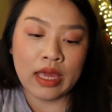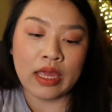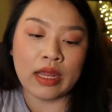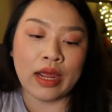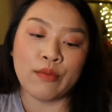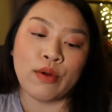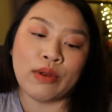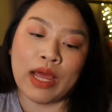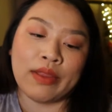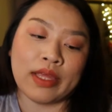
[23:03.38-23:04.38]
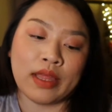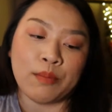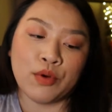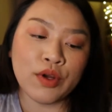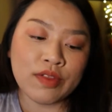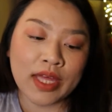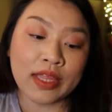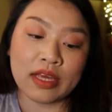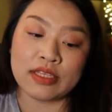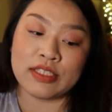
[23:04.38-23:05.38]
And I wrote down like they proved that
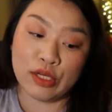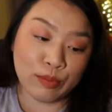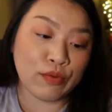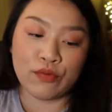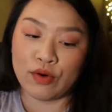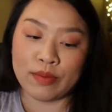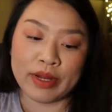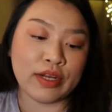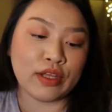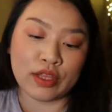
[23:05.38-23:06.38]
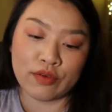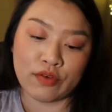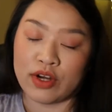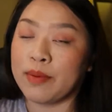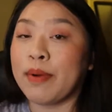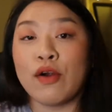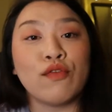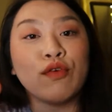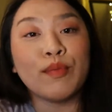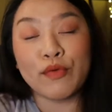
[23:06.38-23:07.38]
they could still perform and deliver a
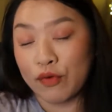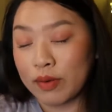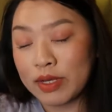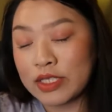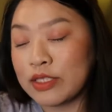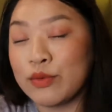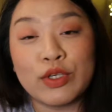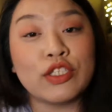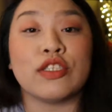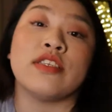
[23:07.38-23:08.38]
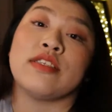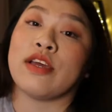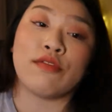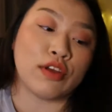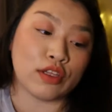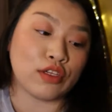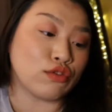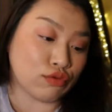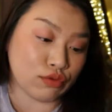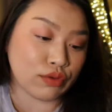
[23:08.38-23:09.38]
powerful performance, which is definitely
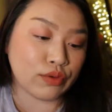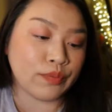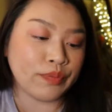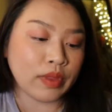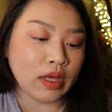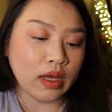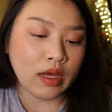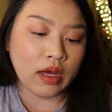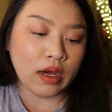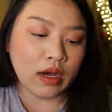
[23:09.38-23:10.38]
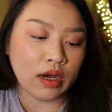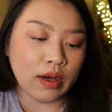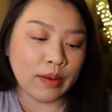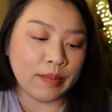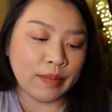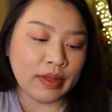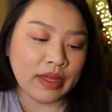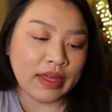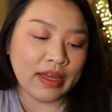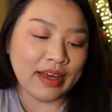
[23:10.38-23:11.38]
true. And
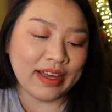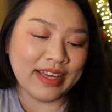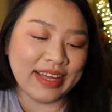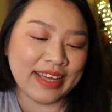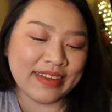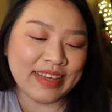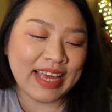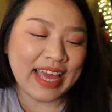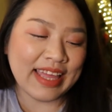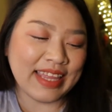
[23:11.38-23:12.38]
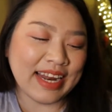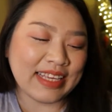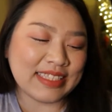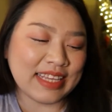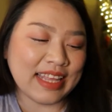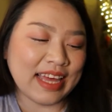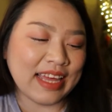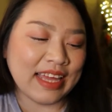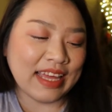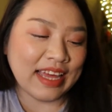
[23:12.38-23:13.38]
then I said
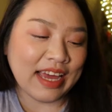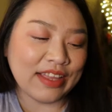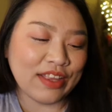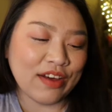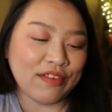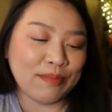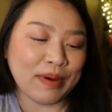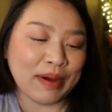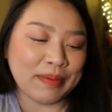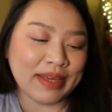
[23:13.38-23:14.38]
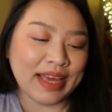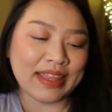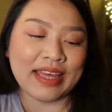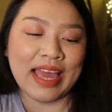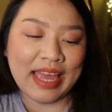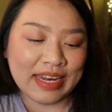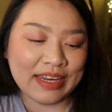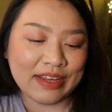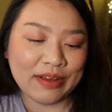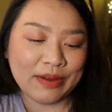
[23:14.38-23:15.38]
that I love Bobby at the end